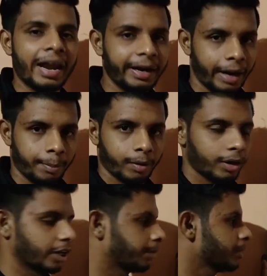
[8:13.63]
any time.
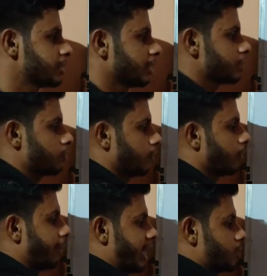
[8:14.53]
It means it is one
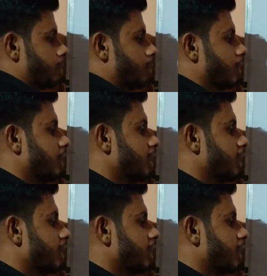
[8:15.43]
of the maximum.